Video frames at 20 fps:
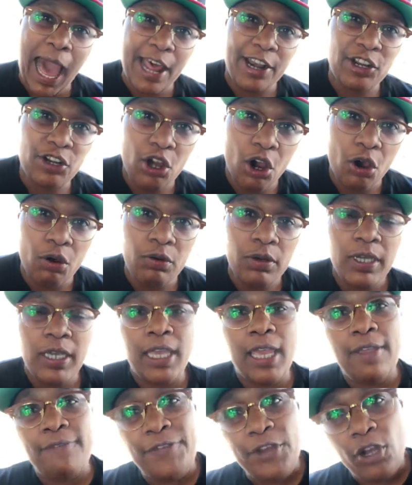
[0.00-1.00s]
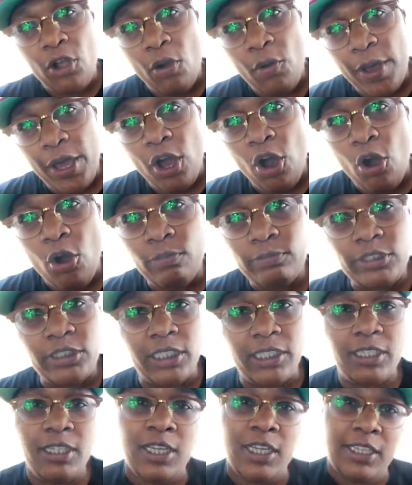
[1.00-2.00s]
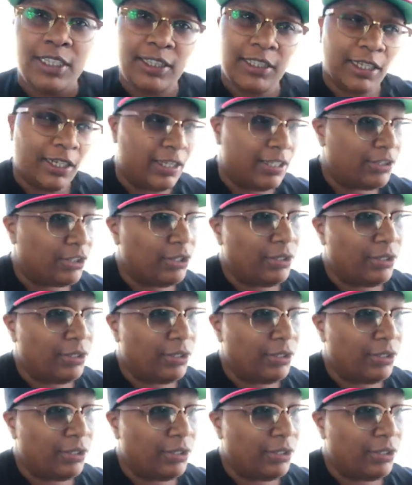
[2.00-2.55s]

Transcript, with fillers: I don't know if you're going home to the,